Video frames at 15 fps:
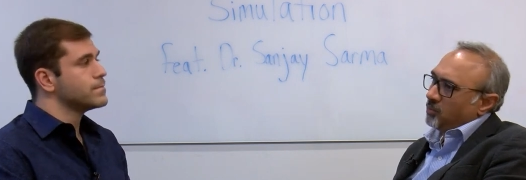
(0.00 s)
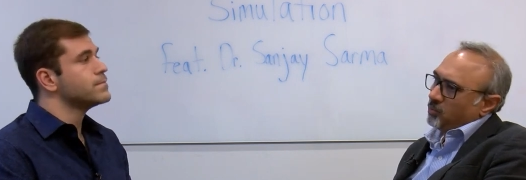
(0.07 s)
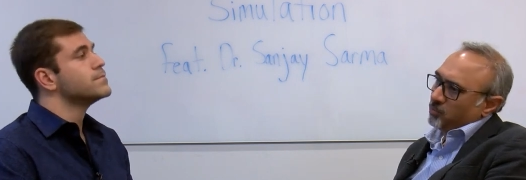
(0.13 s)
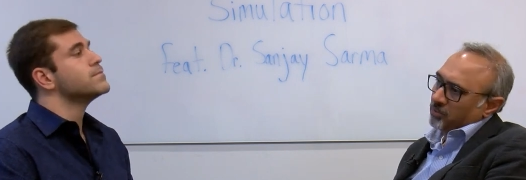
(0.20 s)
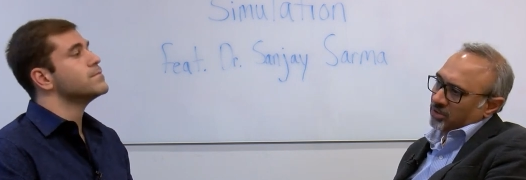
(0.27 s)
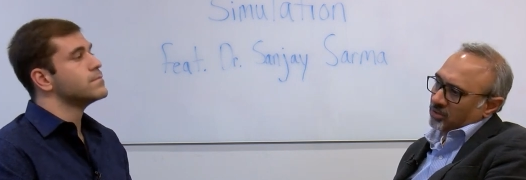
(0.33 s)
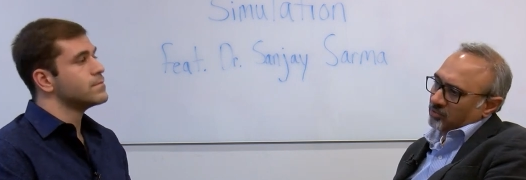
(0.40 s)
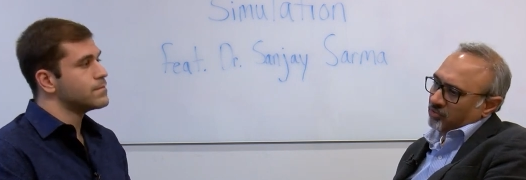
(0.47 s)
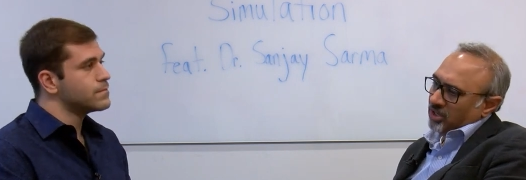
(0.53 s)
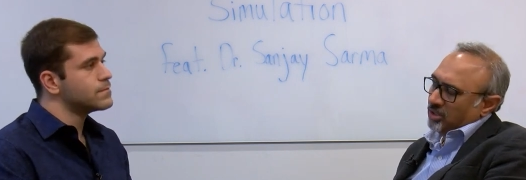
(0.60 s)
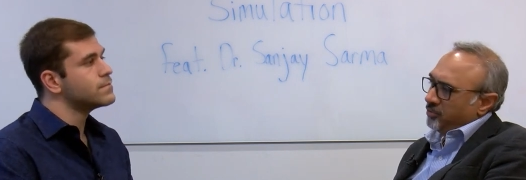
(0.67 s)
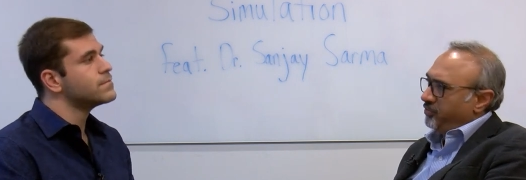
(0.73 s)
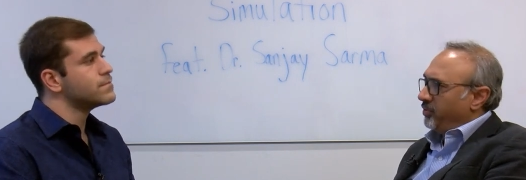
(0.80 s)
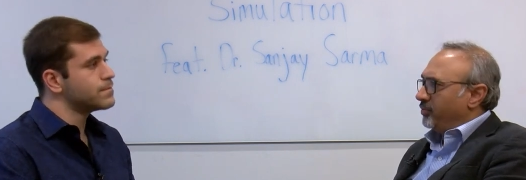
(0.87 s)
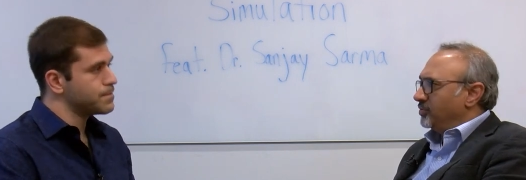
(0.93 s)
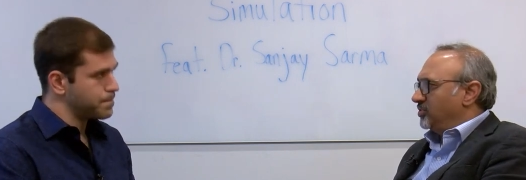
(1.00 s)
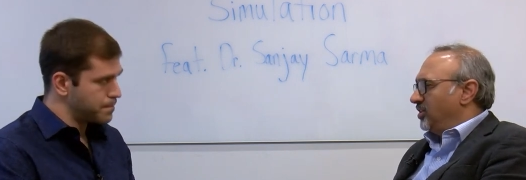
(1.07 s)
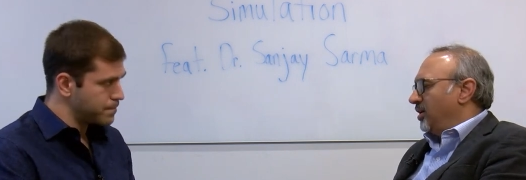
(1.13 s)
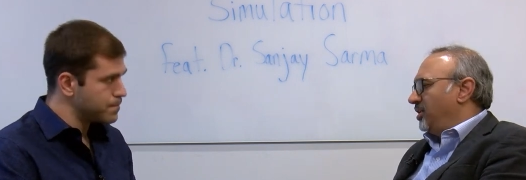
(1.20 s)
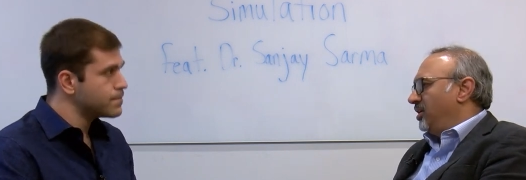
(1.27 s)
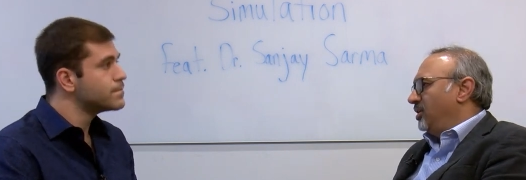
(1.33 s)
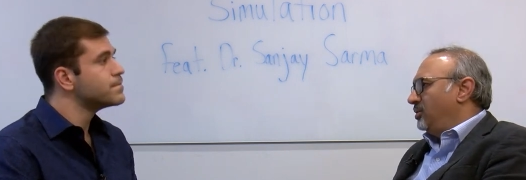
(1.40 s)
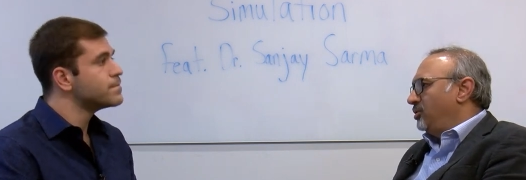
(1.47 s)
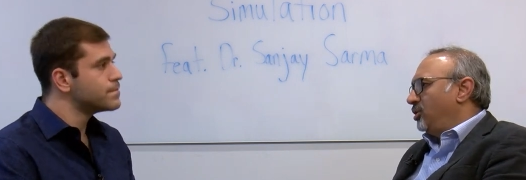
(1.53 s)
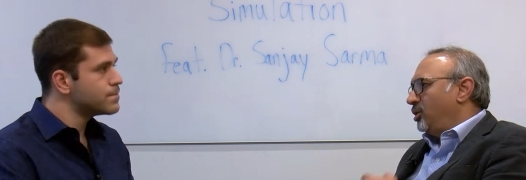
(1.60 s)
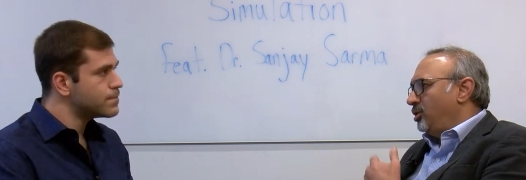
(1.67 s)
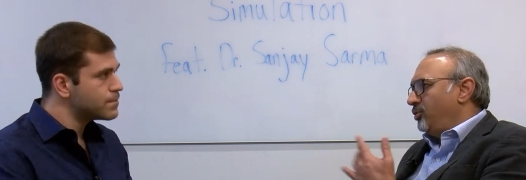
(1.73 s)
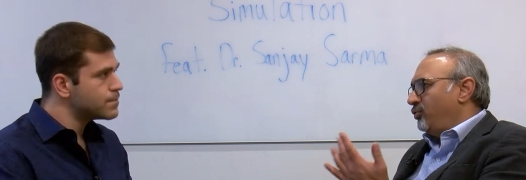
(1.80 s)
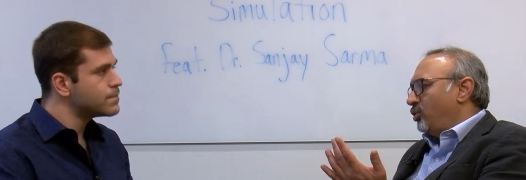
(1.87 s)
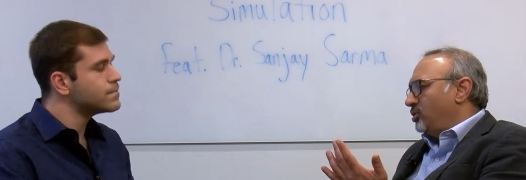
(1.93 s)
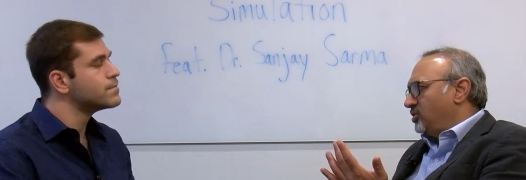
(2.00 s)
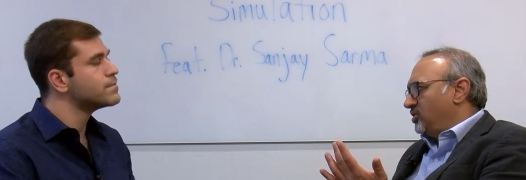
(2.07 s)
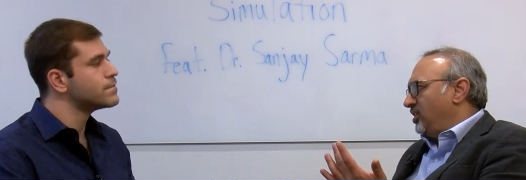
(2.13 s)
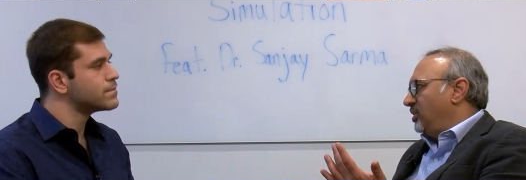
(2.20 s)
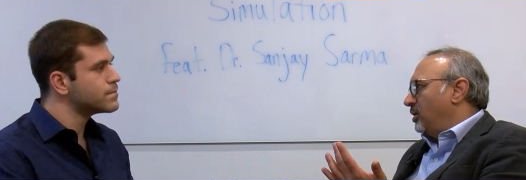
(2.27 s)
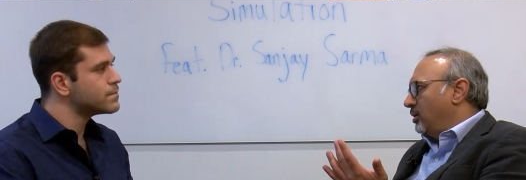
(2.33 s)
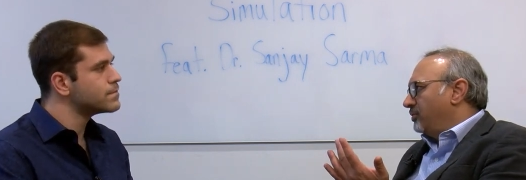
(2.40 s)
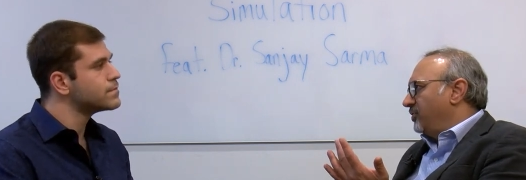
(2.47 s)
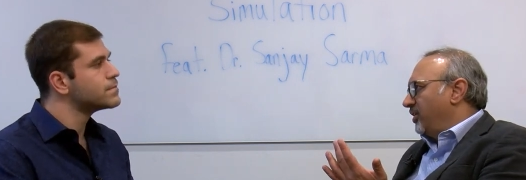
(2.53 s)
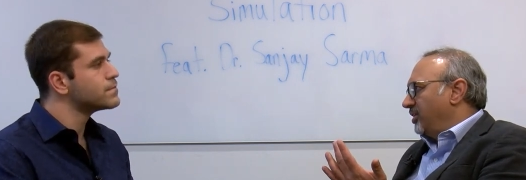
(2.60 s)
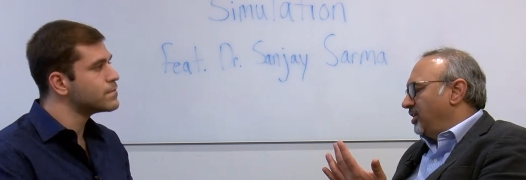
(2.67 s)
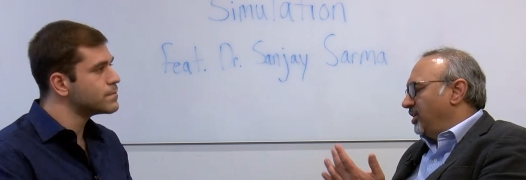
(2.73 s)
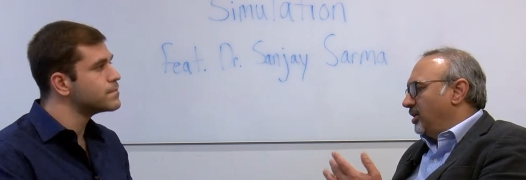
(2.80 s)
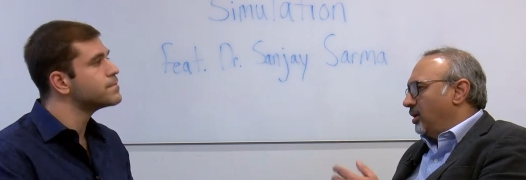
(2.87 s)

Speaker 1: with radio frequency ID. And you know, you've all seen RFID.